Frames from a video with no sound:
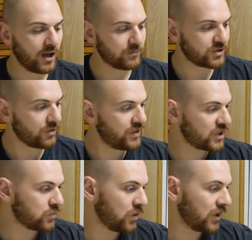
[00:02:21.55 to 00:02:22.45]
So
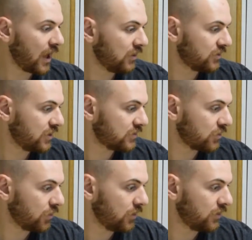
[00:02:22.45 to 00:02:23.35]
this one, I looked at it, so
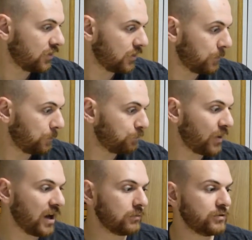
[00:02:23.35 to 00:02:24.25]
the
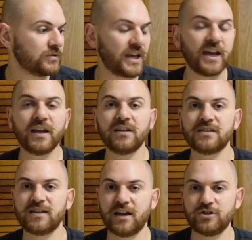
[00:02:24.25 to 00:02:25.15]
Pao Moon Tan
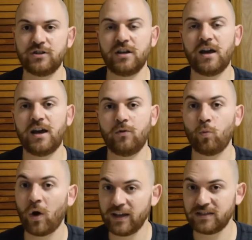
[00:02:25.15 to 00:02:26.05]
is actually a
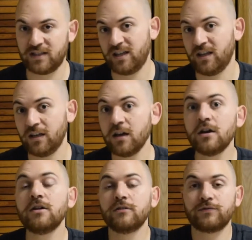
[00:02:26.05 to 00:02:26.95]
white tea
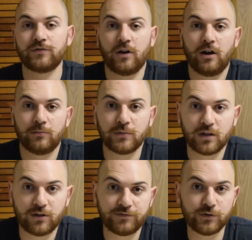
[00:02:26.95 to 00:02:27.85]
from
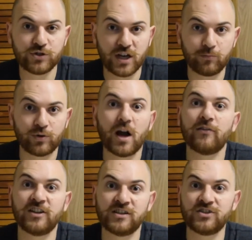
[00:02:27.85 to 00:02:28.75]
the Fujian
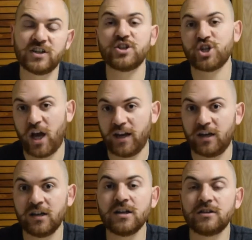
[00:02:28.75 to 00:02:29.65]
province in China.